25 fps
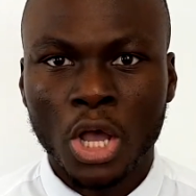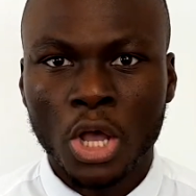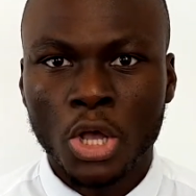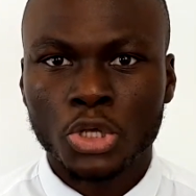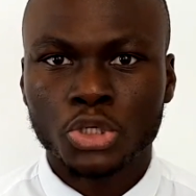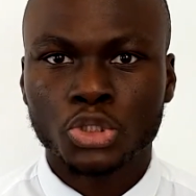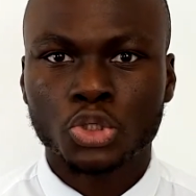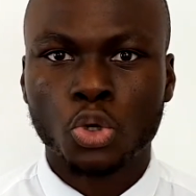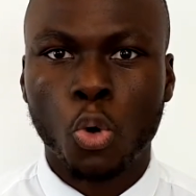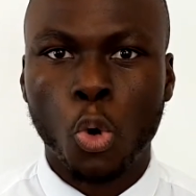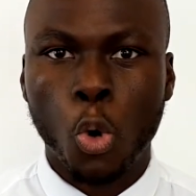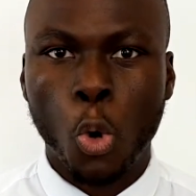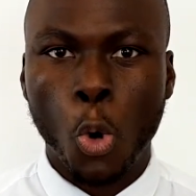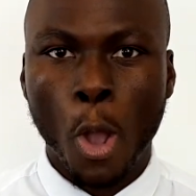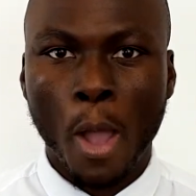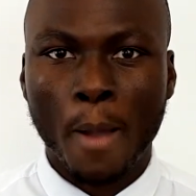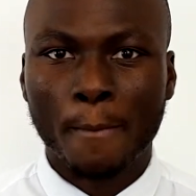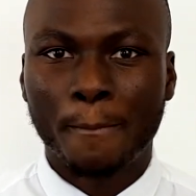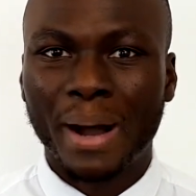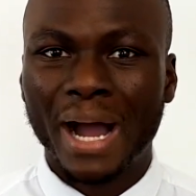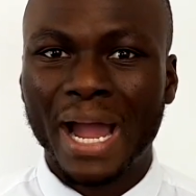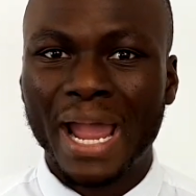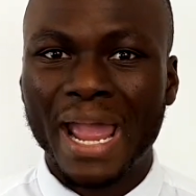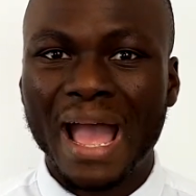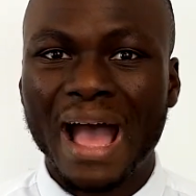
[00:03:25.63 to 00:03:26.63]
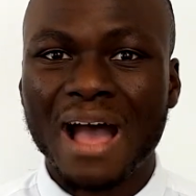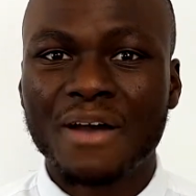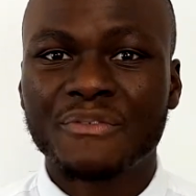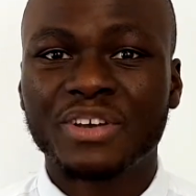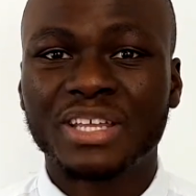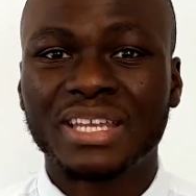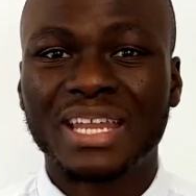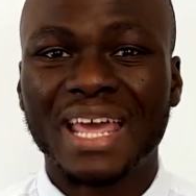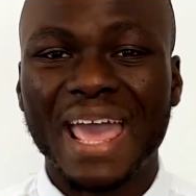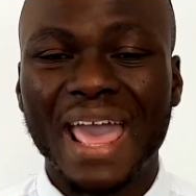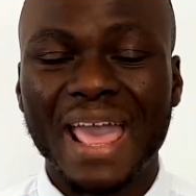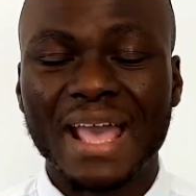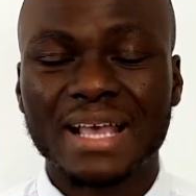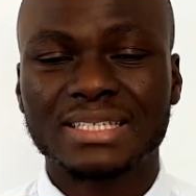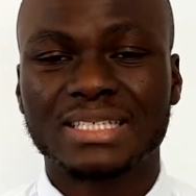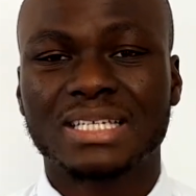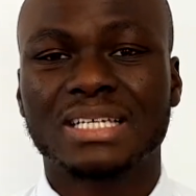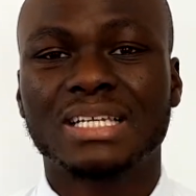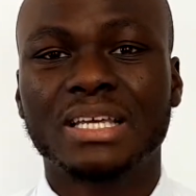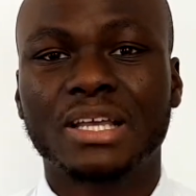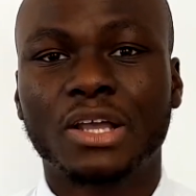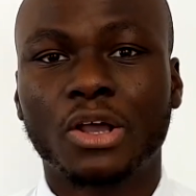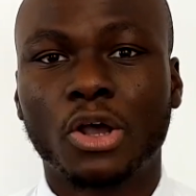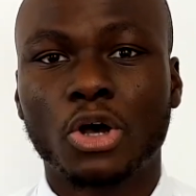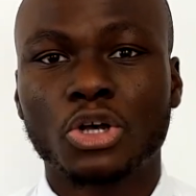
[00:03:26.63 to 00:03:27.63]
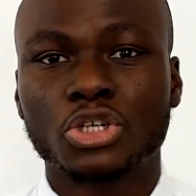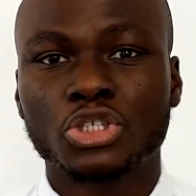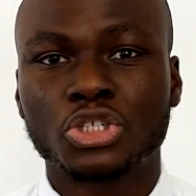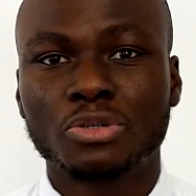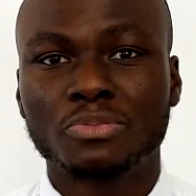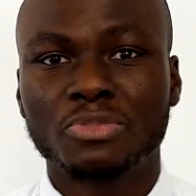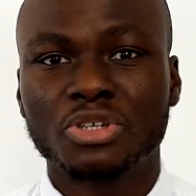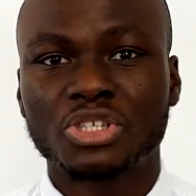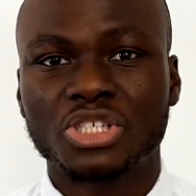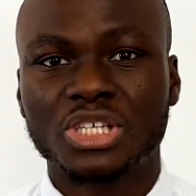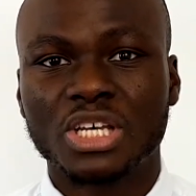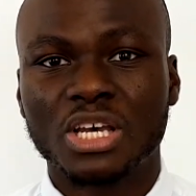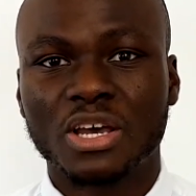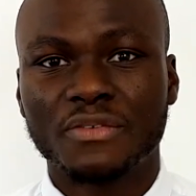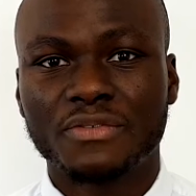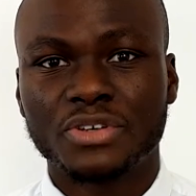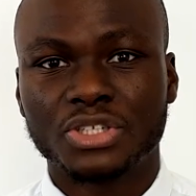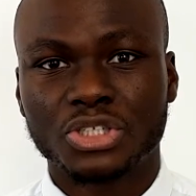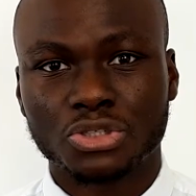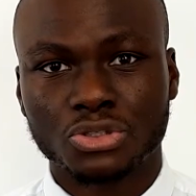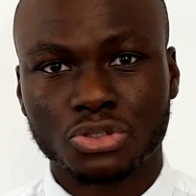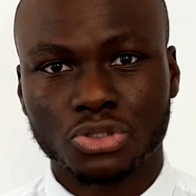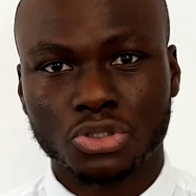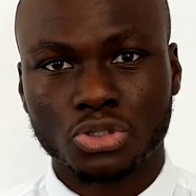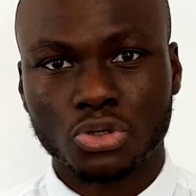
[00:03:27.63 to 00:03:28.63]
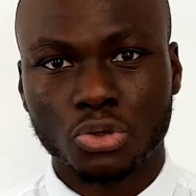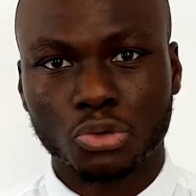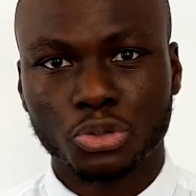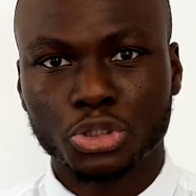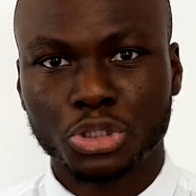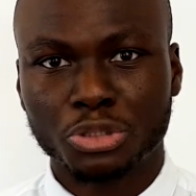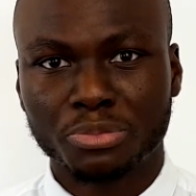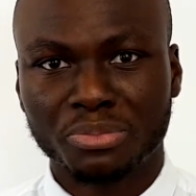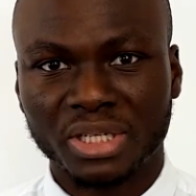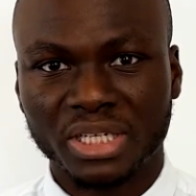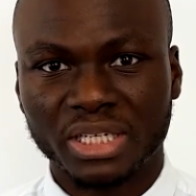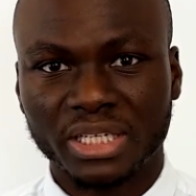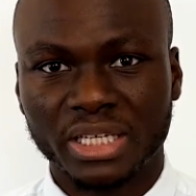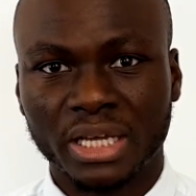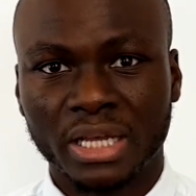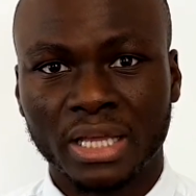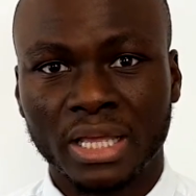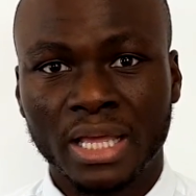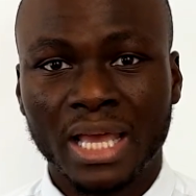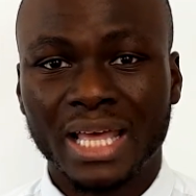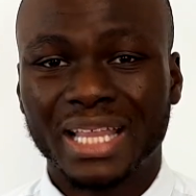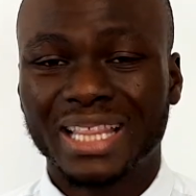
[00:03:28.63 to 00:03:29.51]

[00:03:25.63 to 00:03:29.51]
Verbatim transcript: So by having excellent customer service on social media,